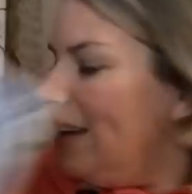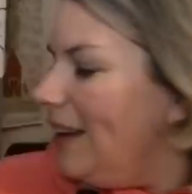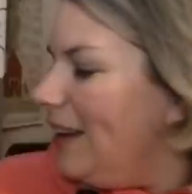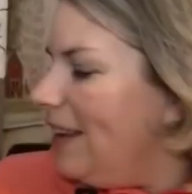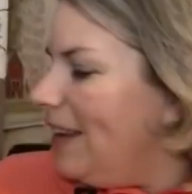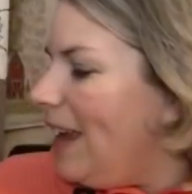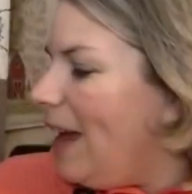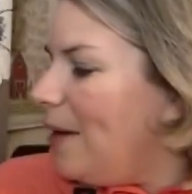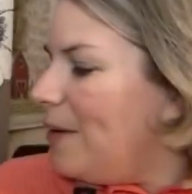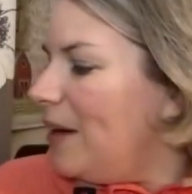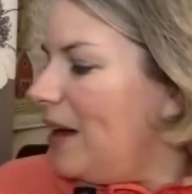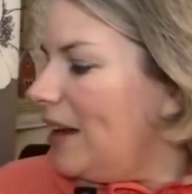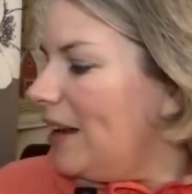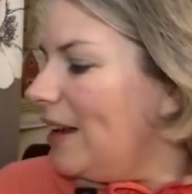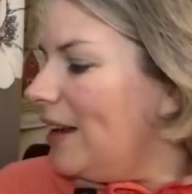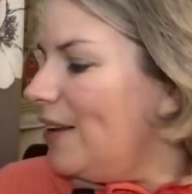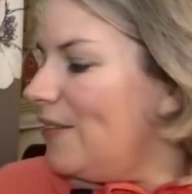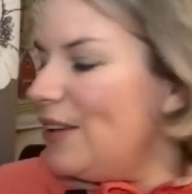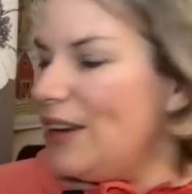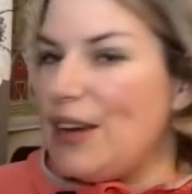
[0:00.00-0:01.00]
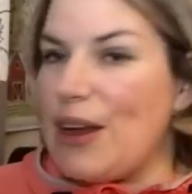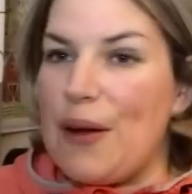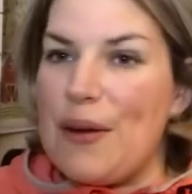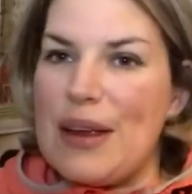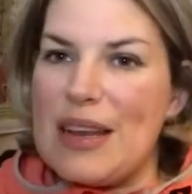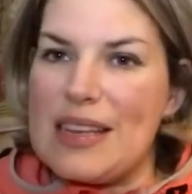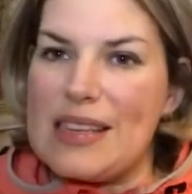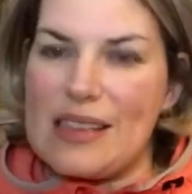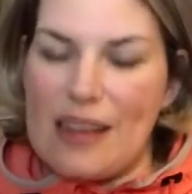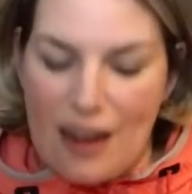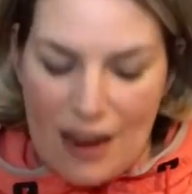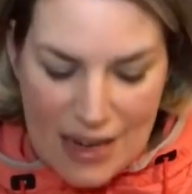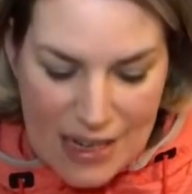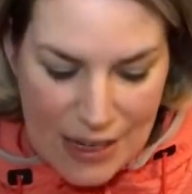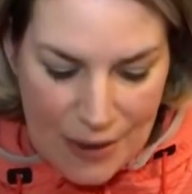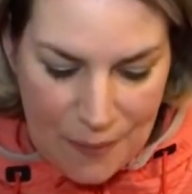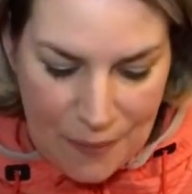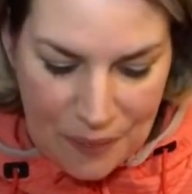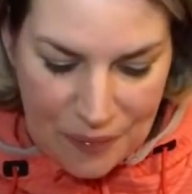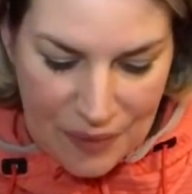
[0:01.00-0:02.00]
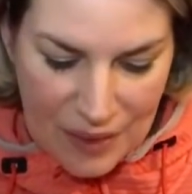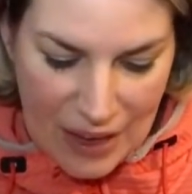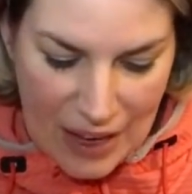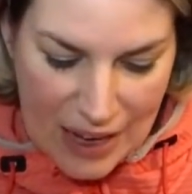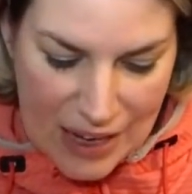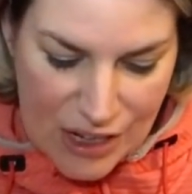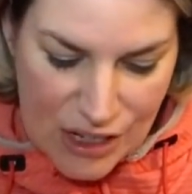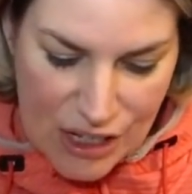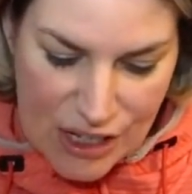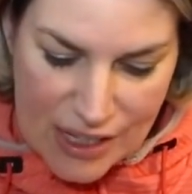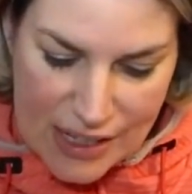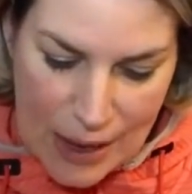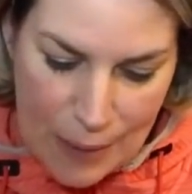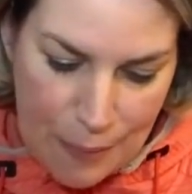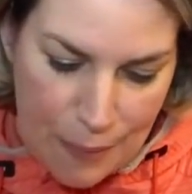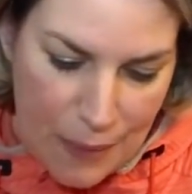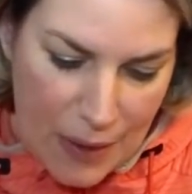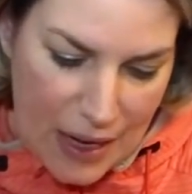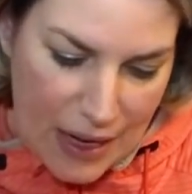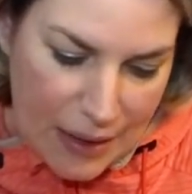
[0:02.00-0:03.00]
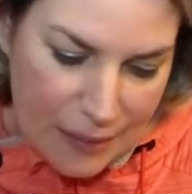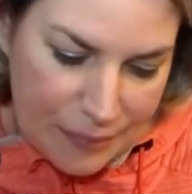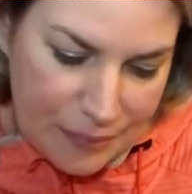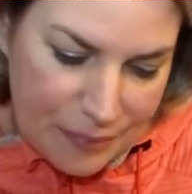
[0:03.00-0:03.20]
yeah, and a lovely note inside. And she sent me